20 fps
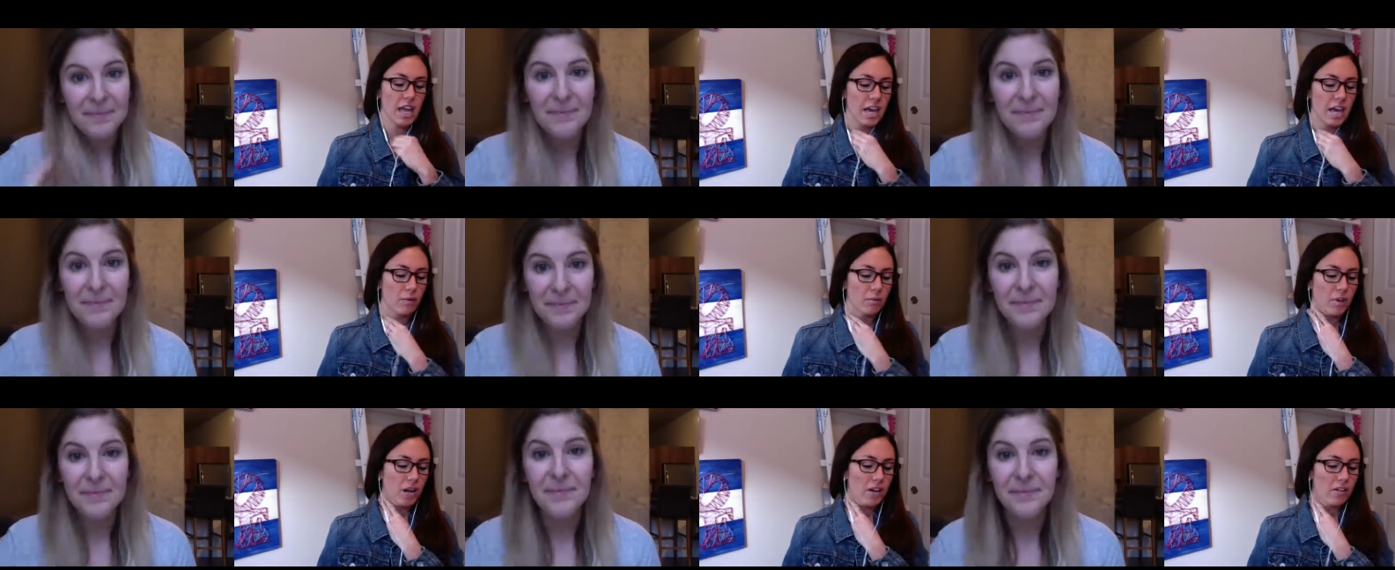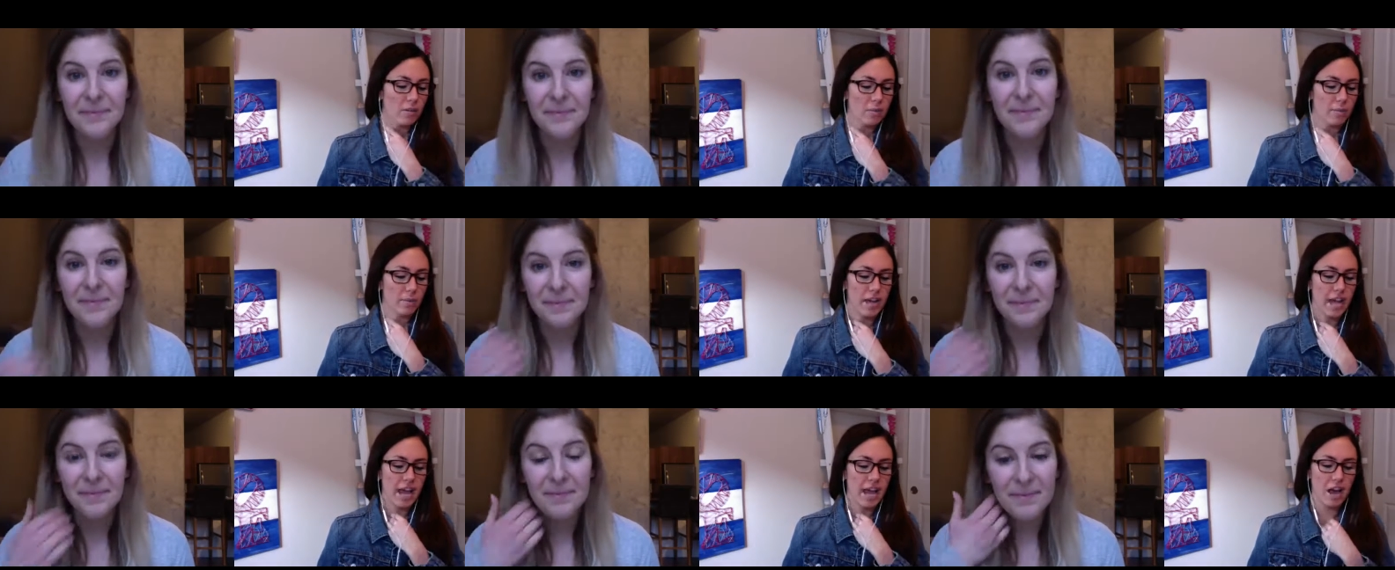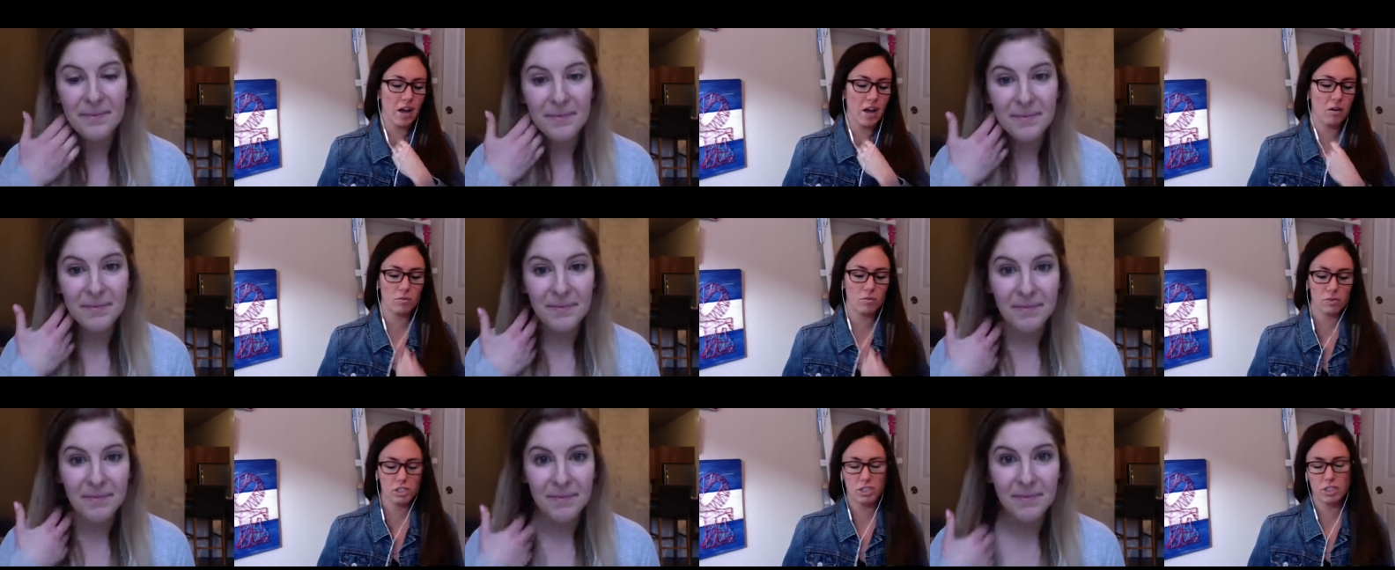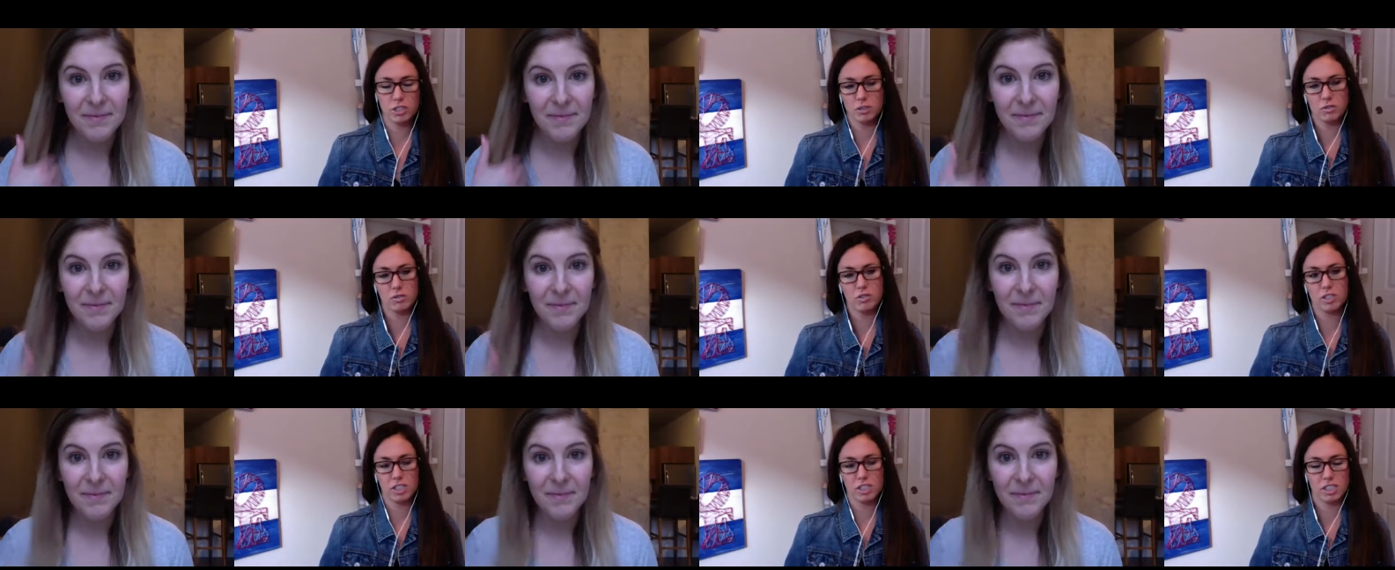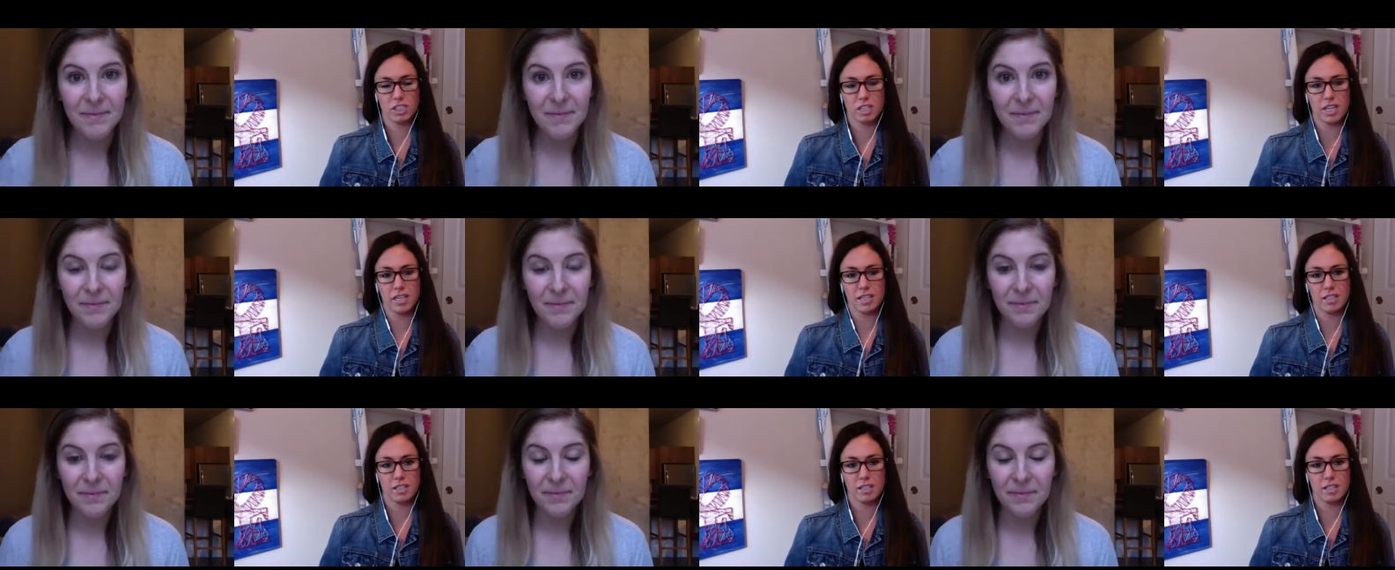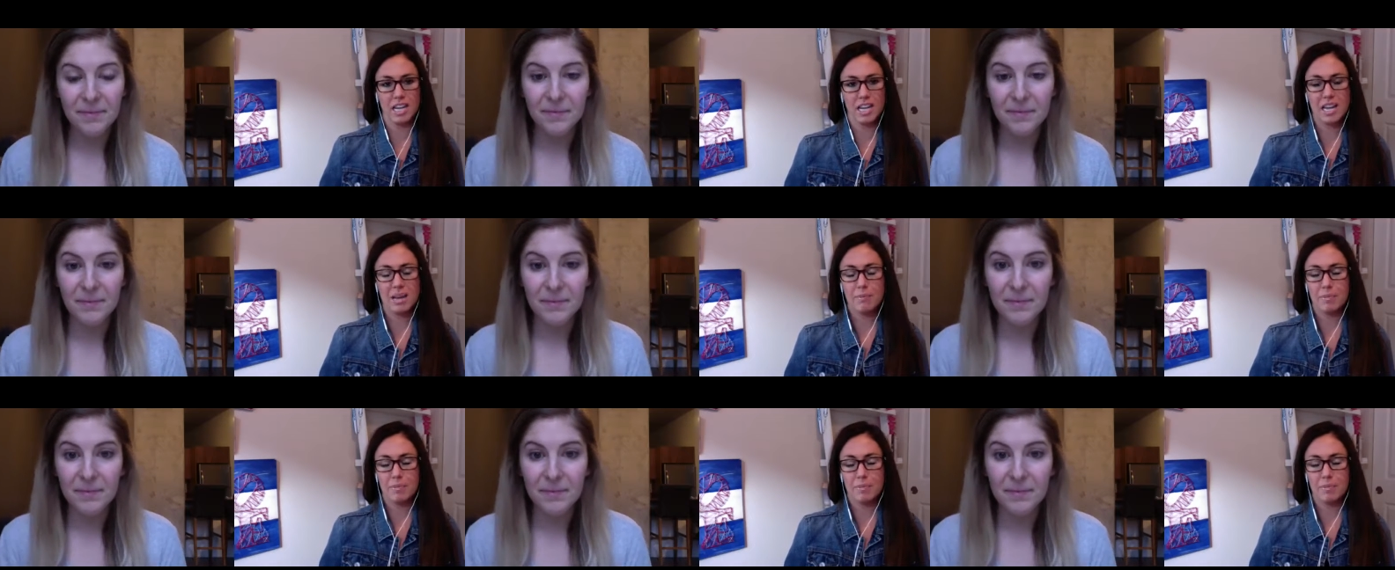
Speaker 1: and whatever, but how would you suggest,